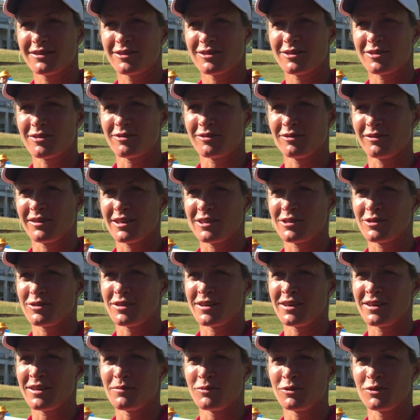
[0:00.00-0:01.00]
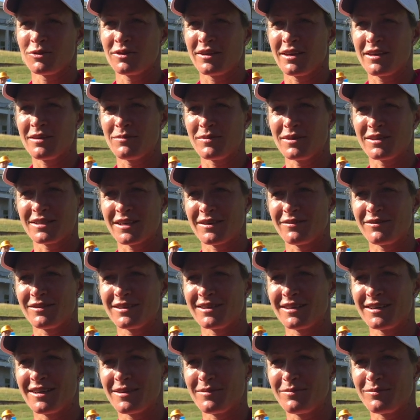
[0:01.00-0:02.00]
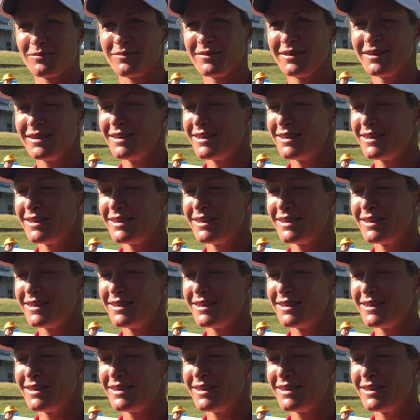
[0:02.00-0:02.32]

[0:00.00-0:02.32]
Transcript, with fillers: So unless you hit them to gimmies every time.